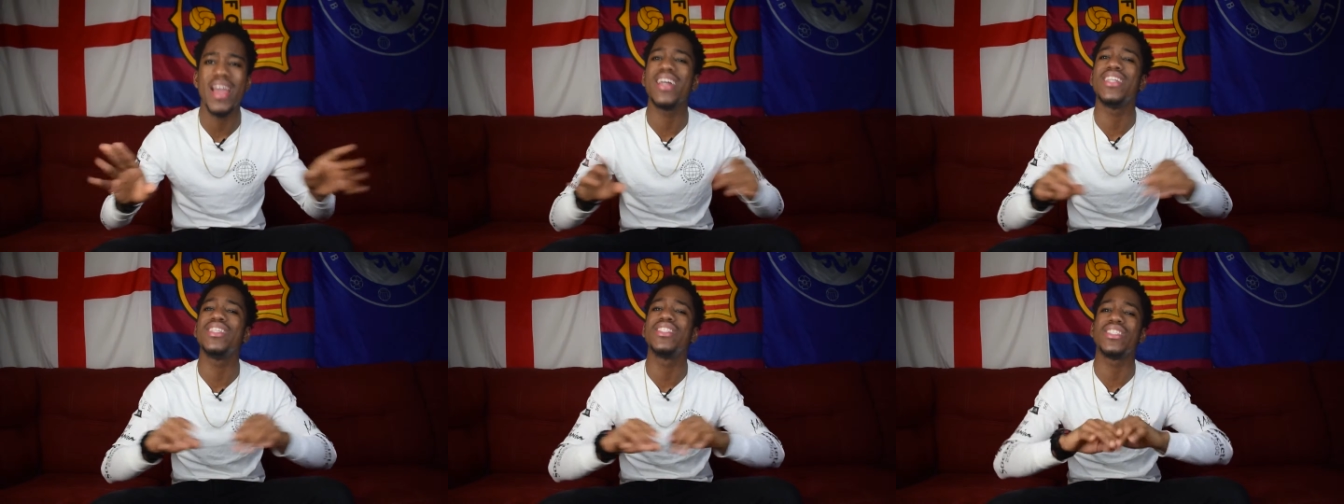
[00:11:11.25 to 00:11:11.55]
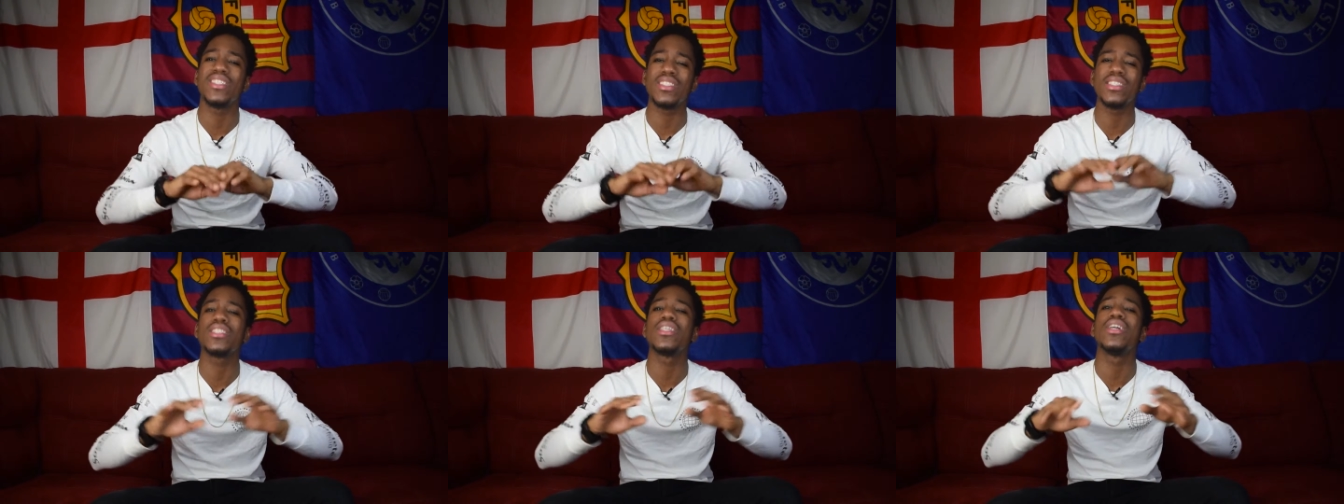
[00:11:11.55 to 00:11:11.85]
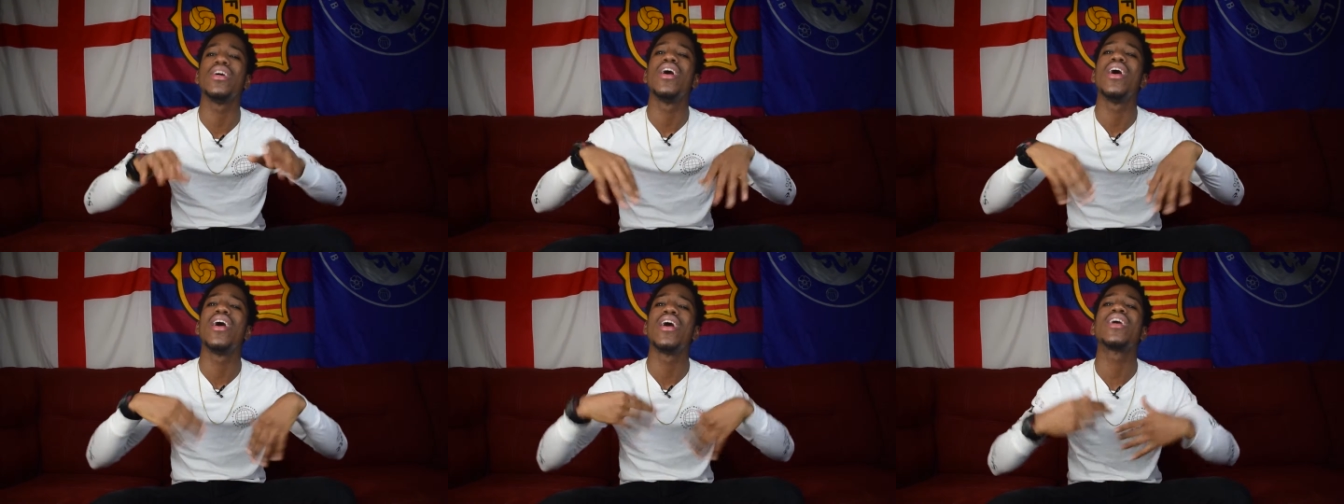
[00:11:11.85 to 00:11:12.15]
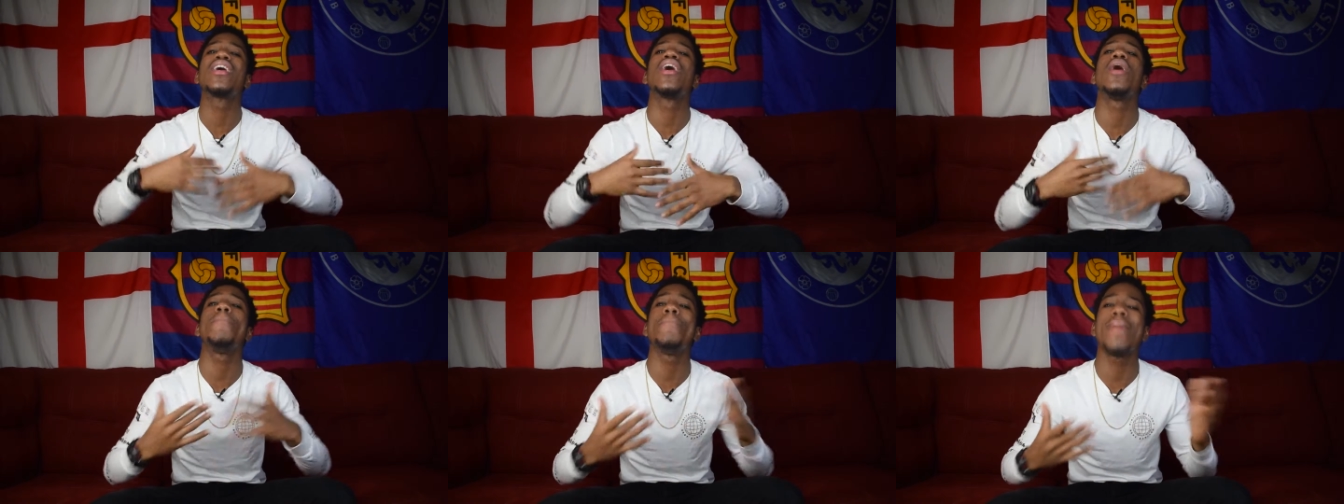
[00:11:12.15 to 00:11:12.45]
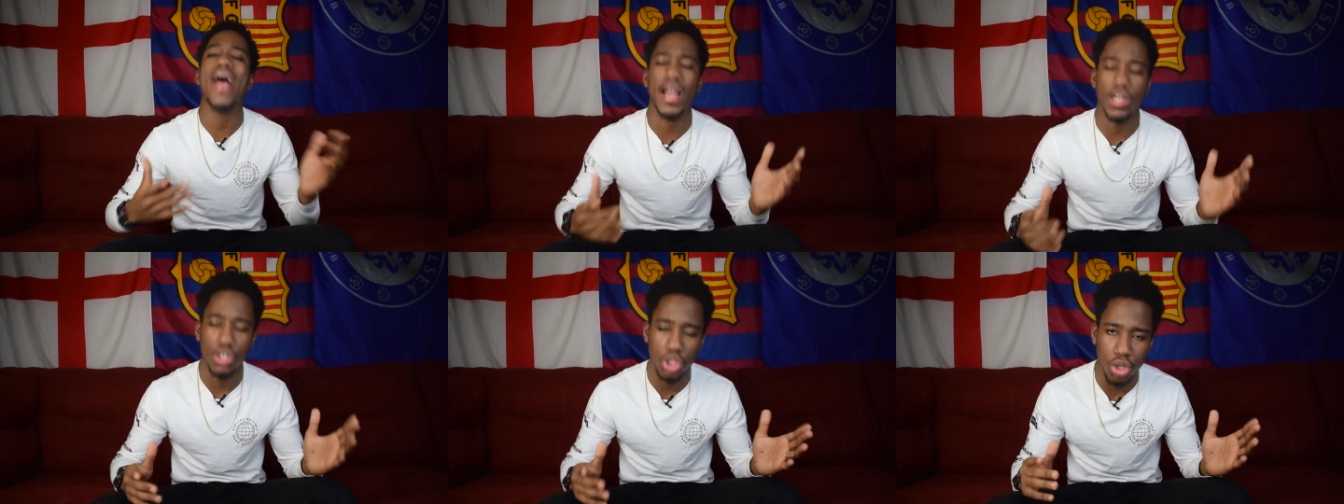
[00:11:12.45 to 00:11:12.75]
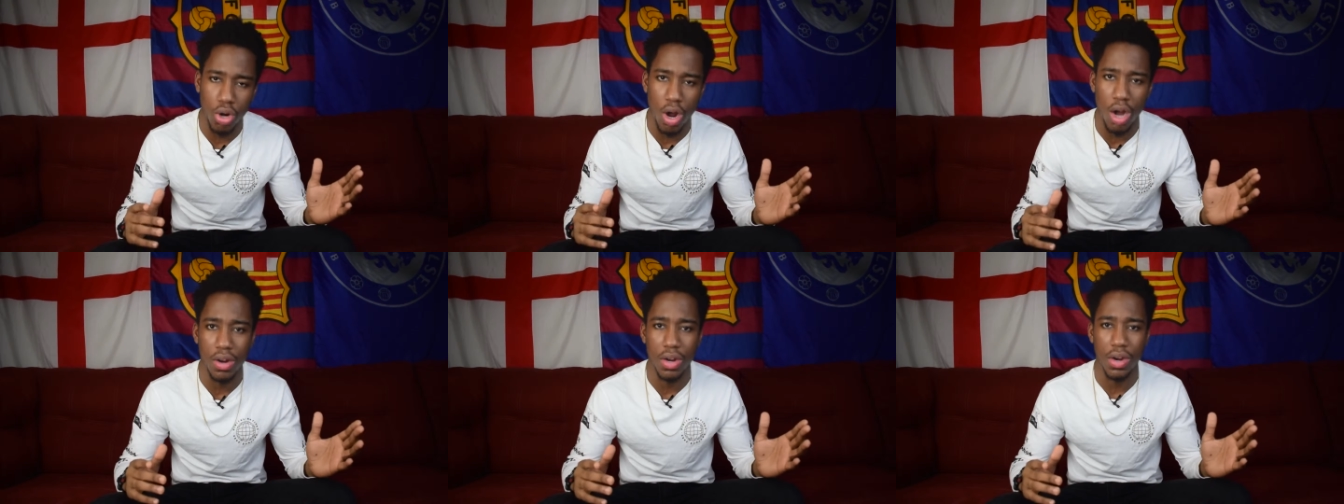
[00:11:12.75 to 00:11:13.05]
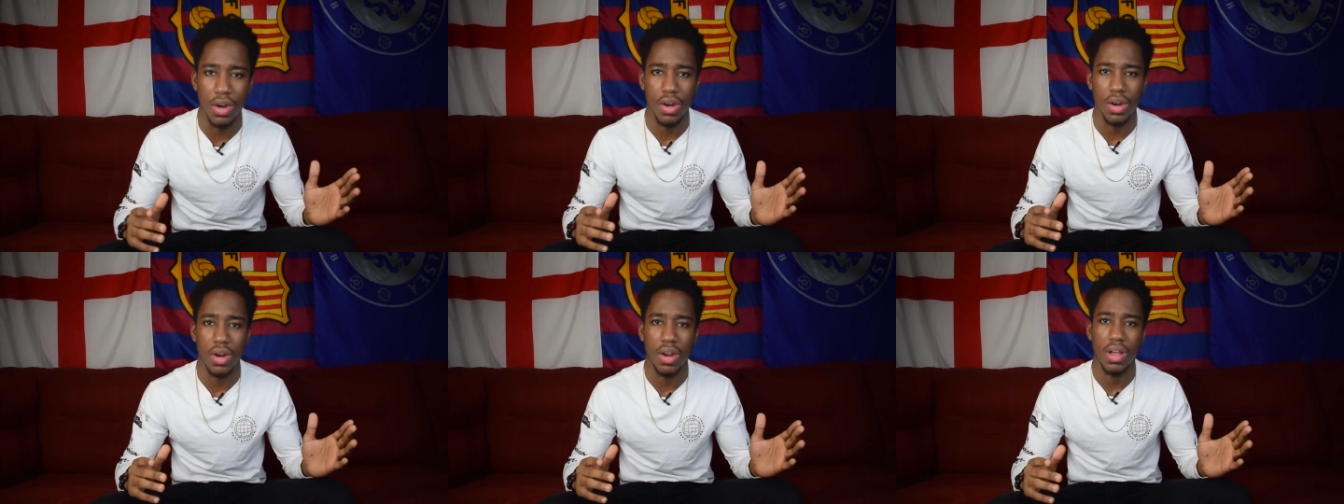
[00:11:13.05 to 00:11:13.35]
and just come back
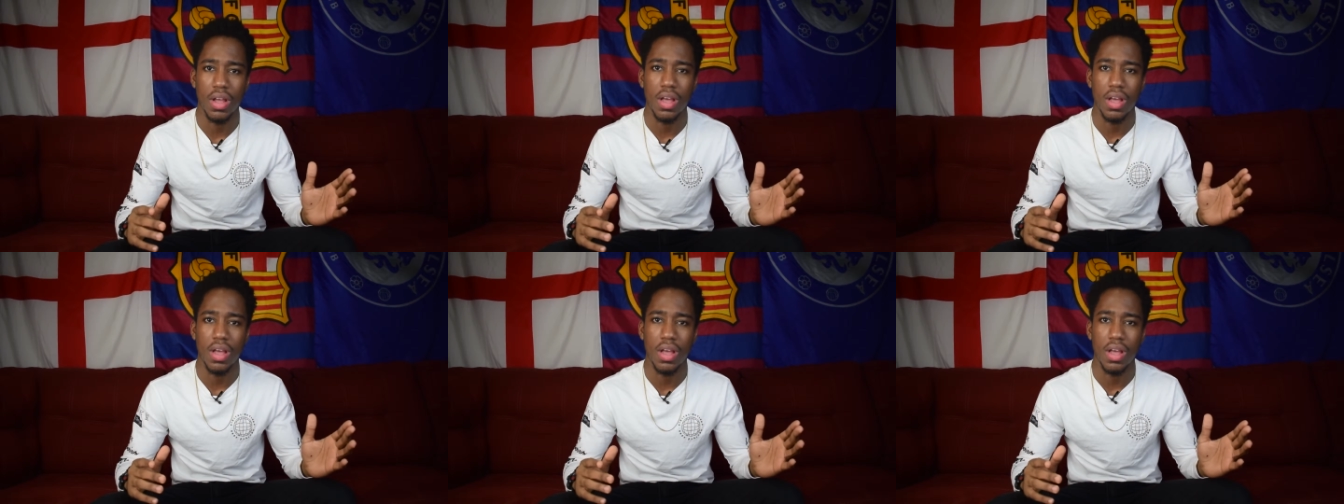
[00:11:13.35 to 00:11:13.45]
stronger.